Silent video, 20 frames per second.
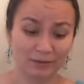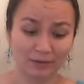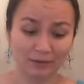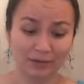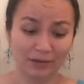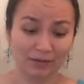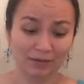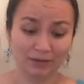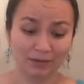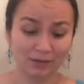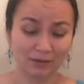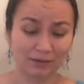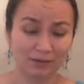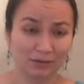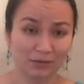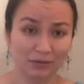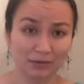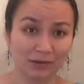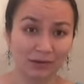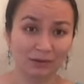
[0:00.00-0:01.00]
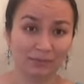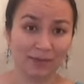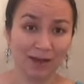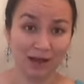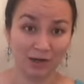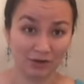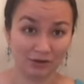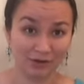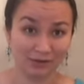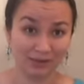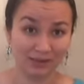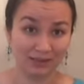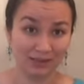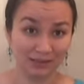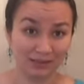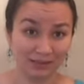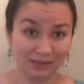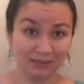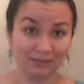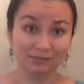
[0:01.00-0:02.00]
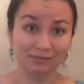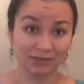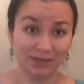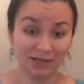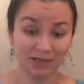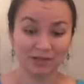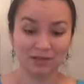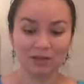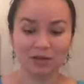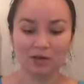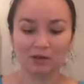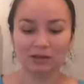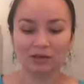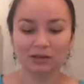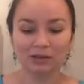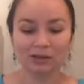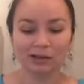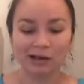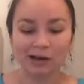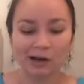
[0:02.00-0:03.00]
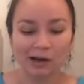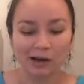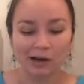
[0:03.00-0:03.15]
or anything so that your mattress stays nice longer.